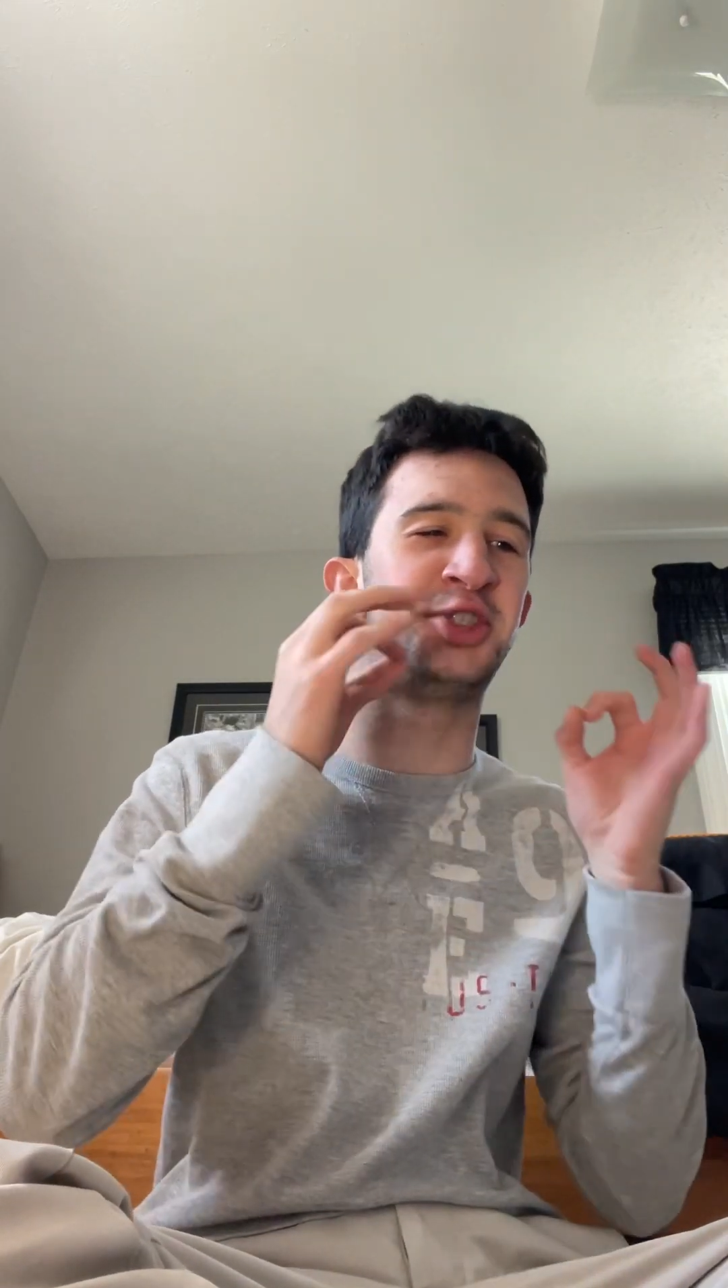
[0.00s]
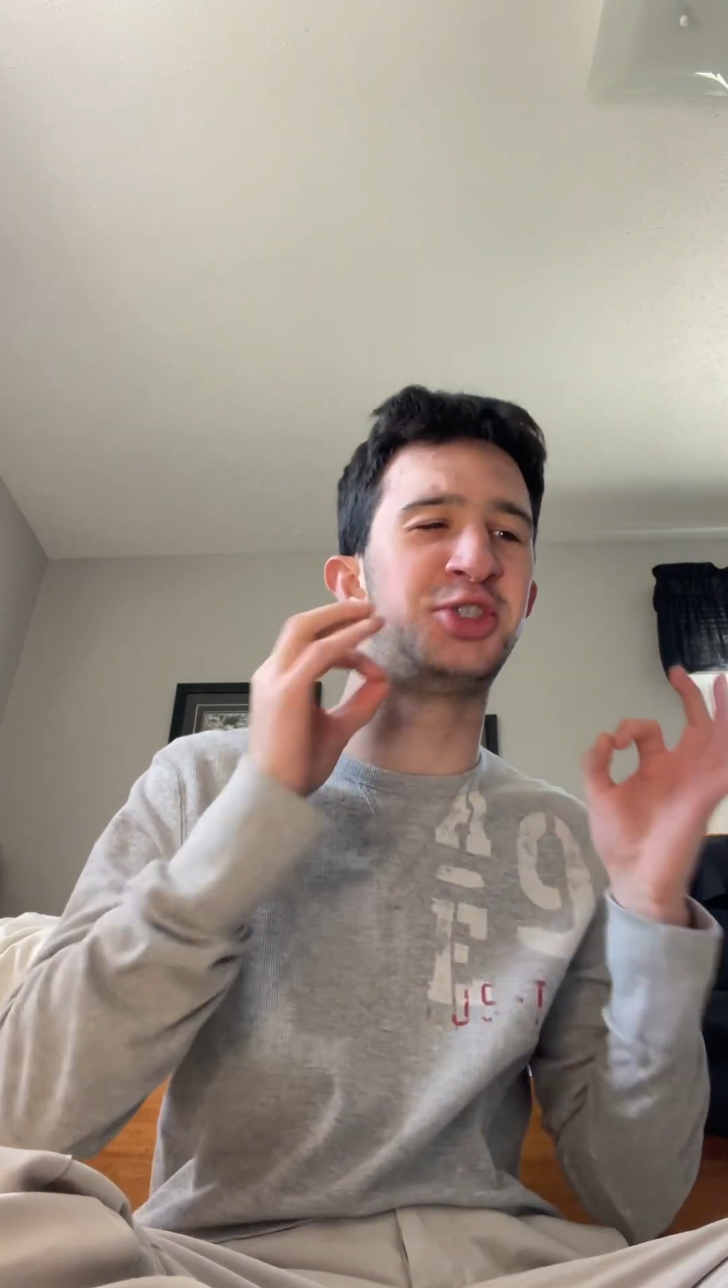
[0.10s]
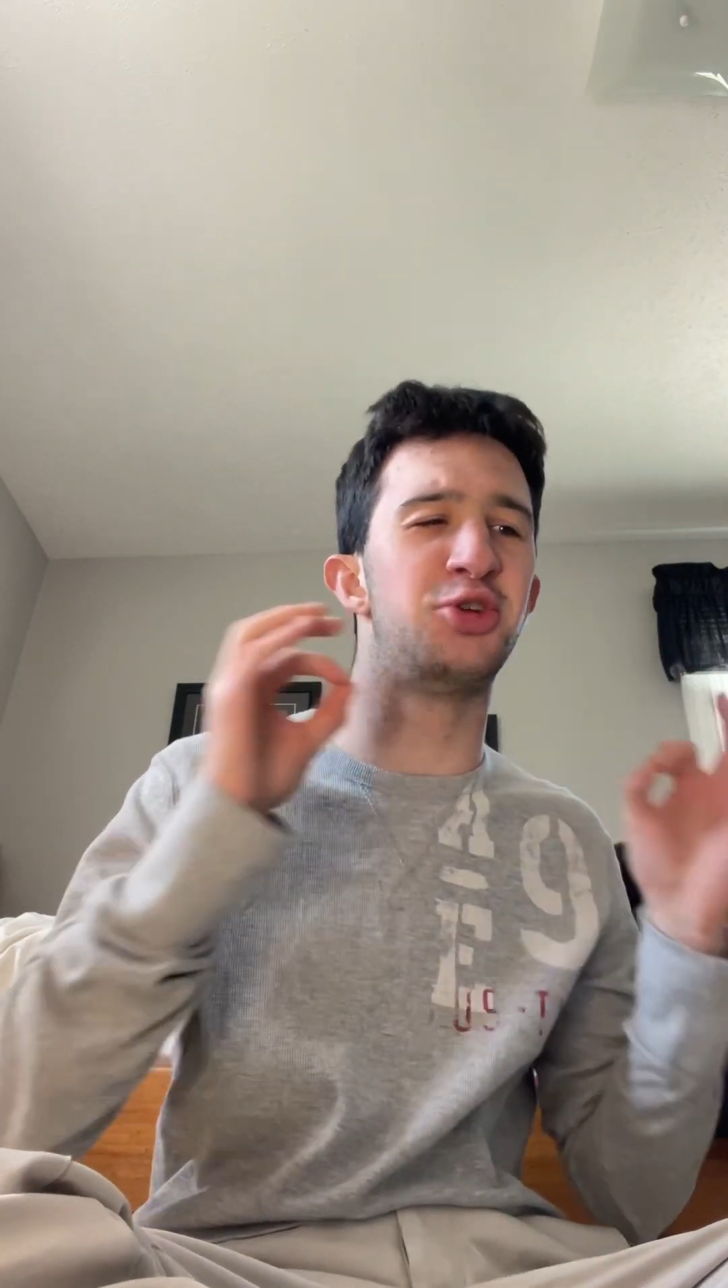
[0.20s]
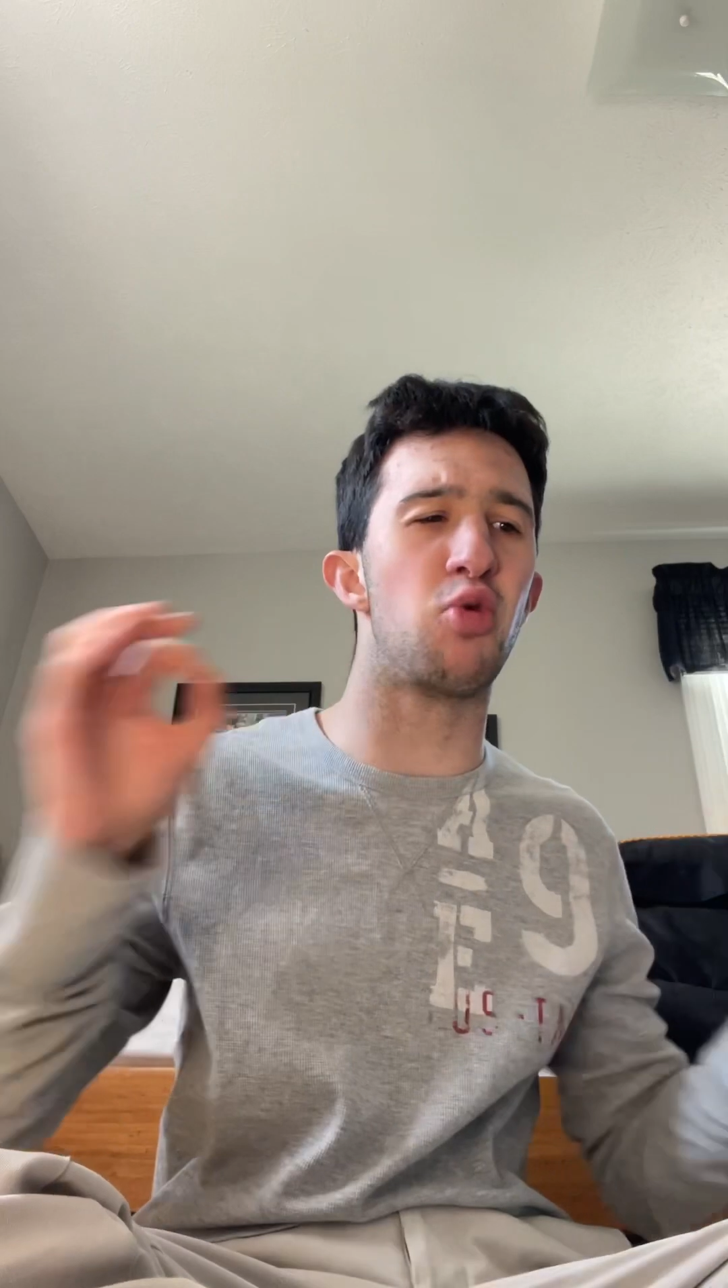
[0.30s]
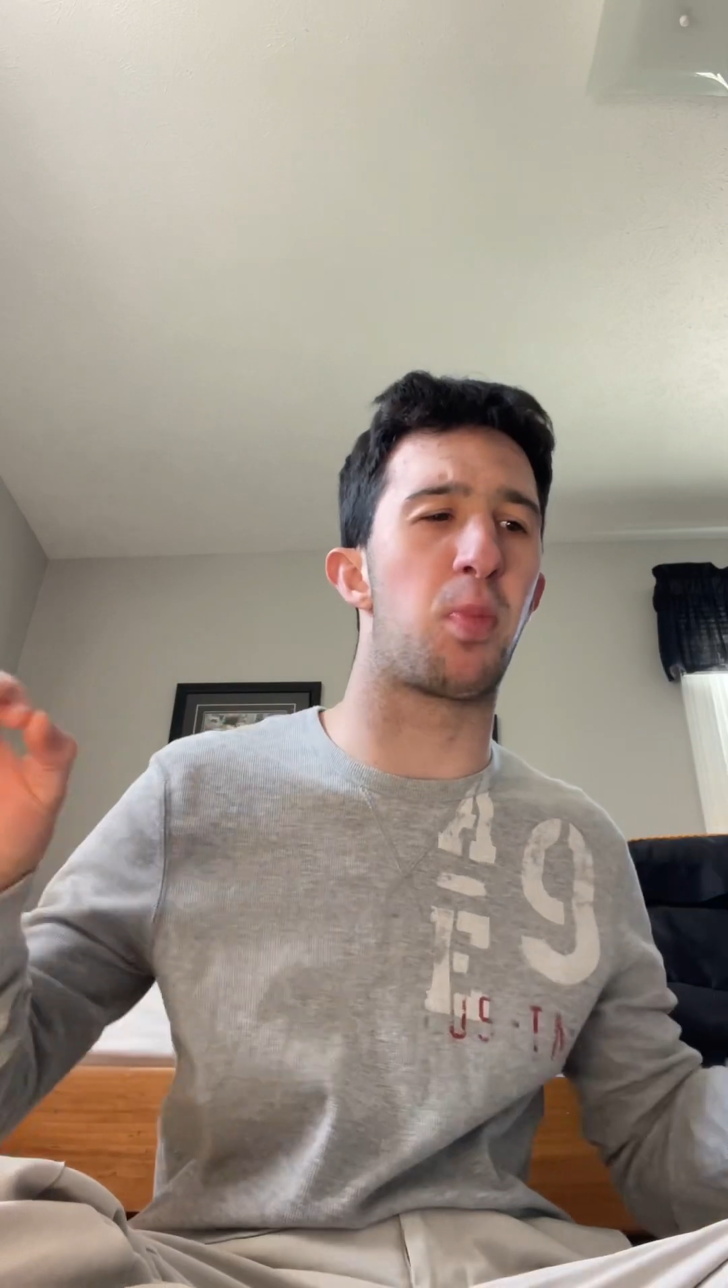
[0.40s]

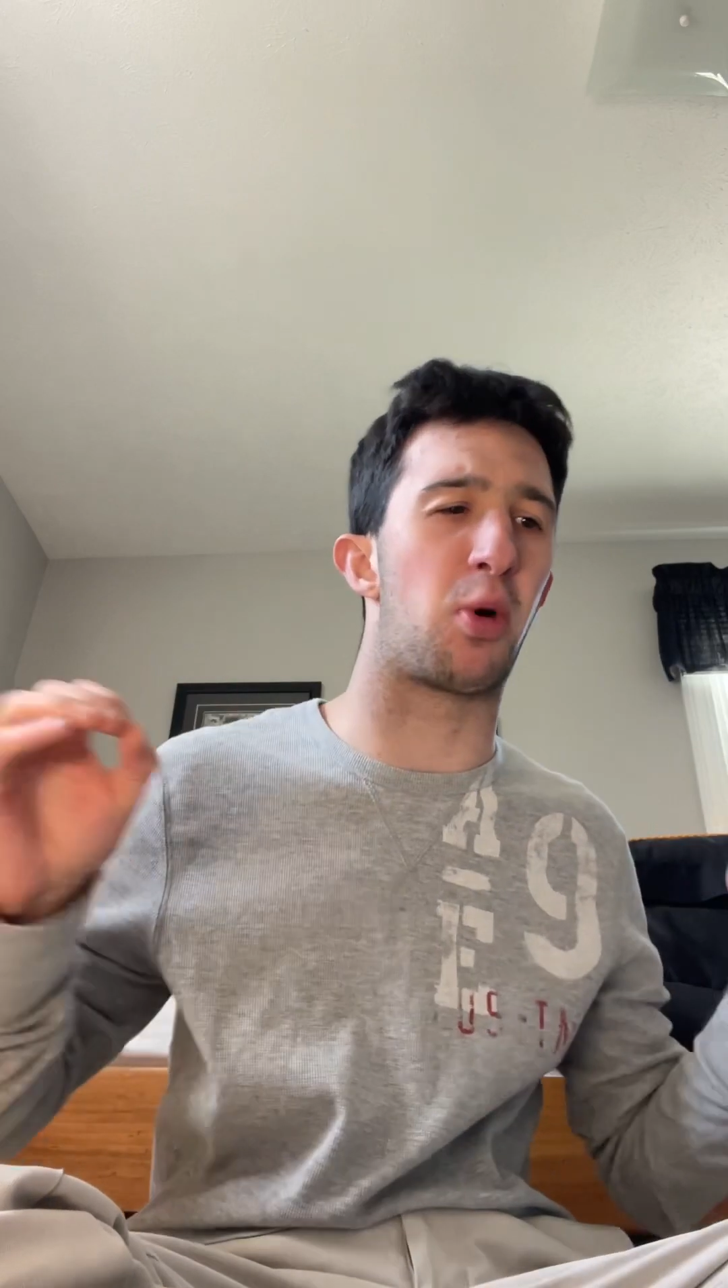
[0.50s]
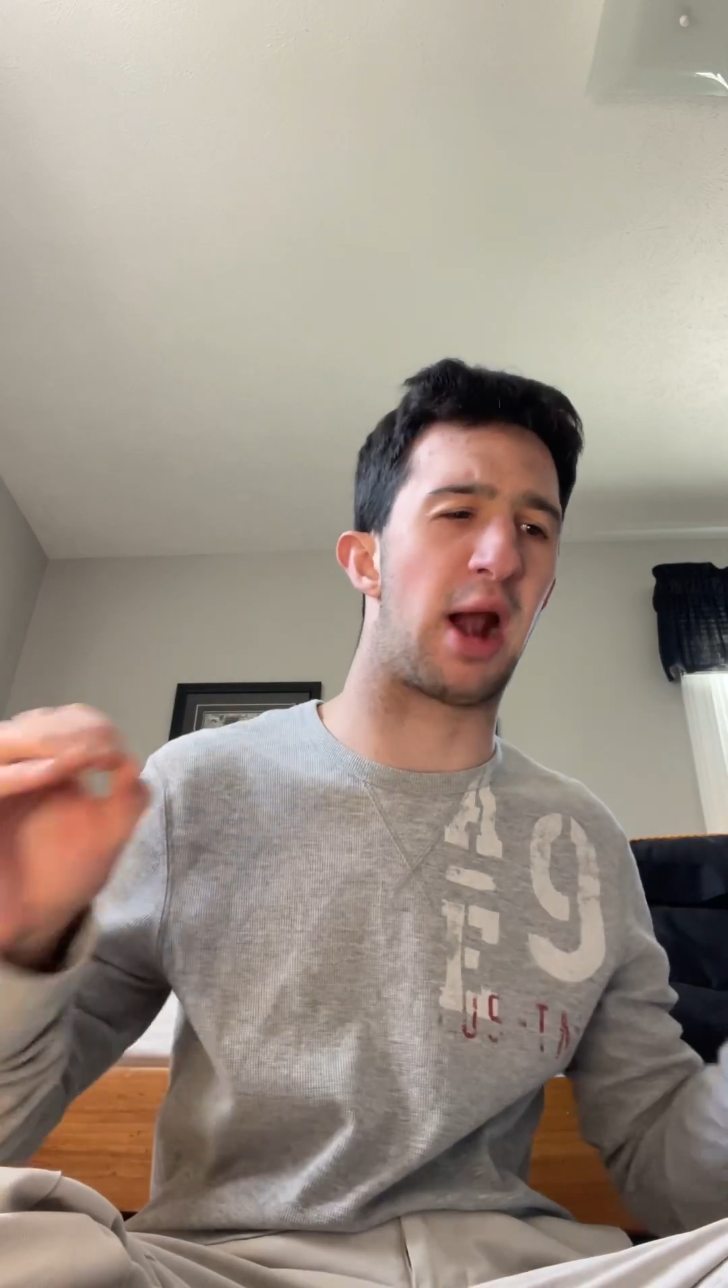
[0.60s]
super